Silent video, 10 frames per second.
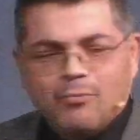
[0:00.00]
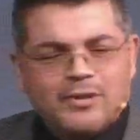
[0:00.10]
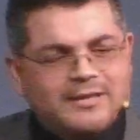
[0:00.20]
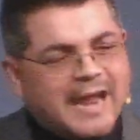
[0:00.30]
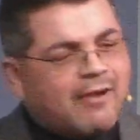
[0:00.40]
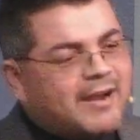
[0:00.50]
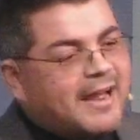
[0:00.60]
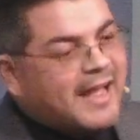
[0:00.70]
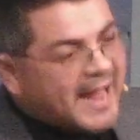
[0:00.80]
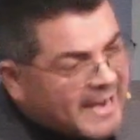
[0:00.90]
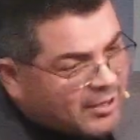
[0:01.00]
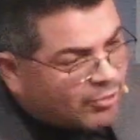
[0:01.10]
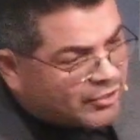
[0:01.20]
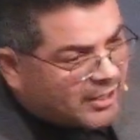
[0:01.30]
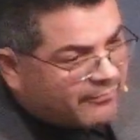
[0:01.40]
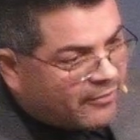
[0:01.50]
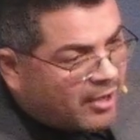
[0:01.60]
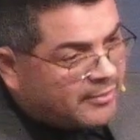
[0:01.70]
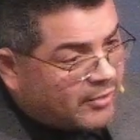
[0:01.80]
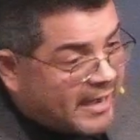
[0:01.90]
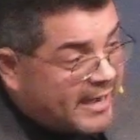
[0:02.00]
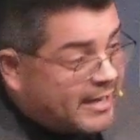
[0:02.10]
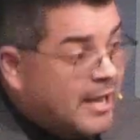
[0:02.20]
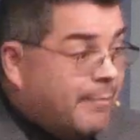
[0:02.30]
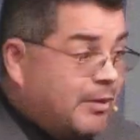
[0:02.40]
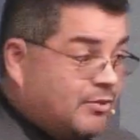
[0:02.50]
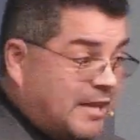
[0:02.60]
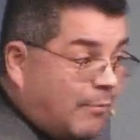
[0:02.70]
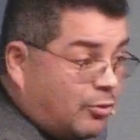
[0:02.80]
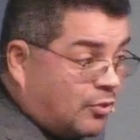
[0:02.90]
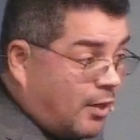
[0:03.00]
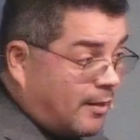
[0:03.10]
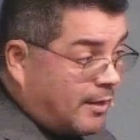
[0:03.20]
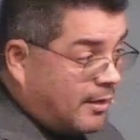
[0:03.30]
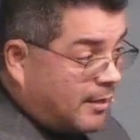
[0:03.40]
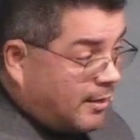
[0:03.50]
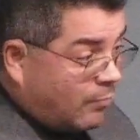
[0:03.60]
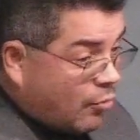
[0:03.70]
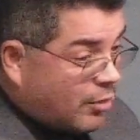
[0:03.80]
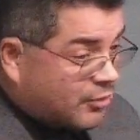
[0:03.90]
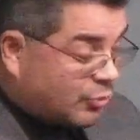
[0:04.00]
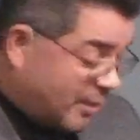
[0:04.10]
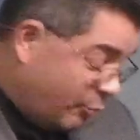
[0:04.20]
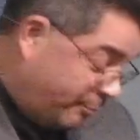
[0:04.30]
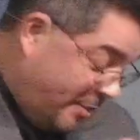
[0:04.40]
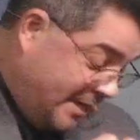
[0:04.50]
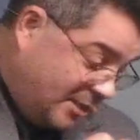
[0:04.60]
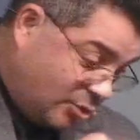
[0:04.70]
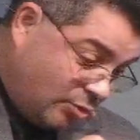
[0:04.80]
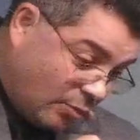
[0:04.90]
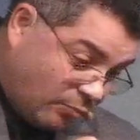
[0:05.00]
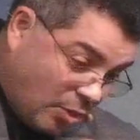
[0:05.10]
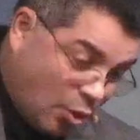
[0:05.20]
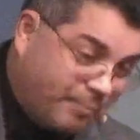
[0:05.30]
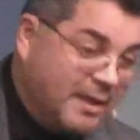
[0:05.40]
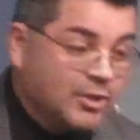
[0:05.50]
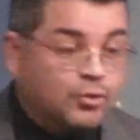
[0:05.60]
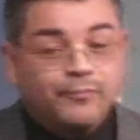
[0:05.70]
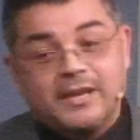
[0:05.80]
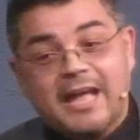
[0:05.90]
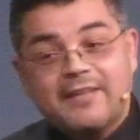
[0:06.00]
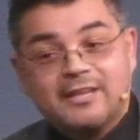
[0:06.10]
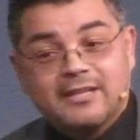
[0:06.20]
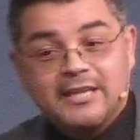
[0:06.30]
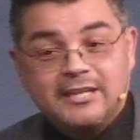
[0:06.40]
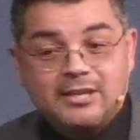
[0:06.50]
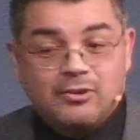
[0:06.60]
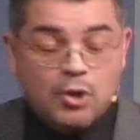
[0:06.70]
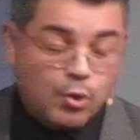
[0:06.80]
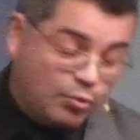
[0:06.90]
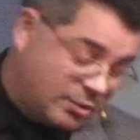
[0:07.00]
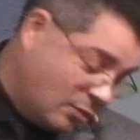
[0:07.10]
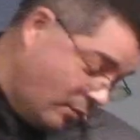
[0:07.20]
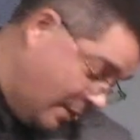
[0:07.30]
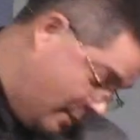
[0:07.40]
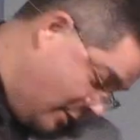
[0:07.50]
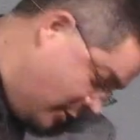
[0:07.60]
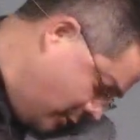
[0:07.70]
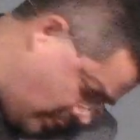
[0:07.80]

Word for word: They wouldn't carry a handkerchief on their hand because that was a, a, a work, so they would pin it to their robe. So if they had to clean their nose, they go like